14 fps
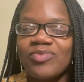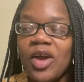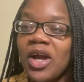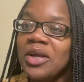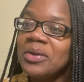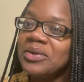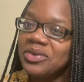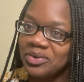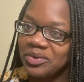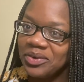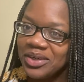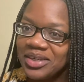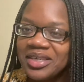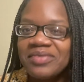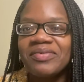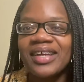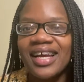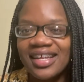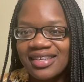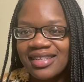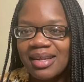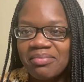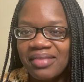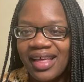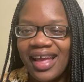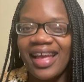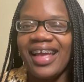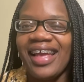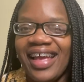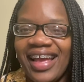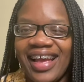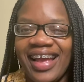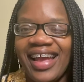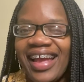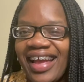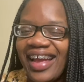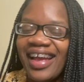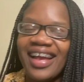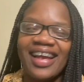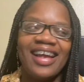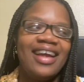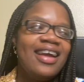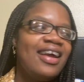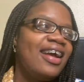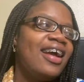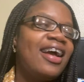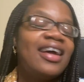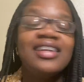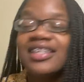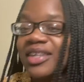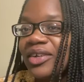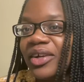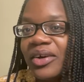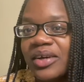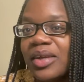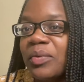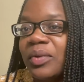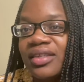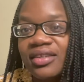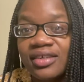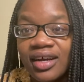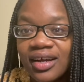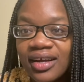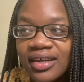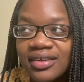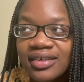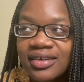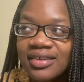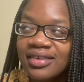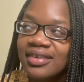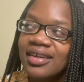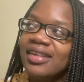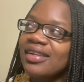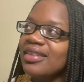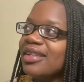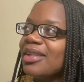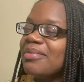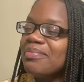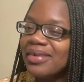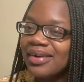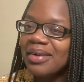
are you sure you didn't forget something? And so, no, he was done. I looked in the mirror.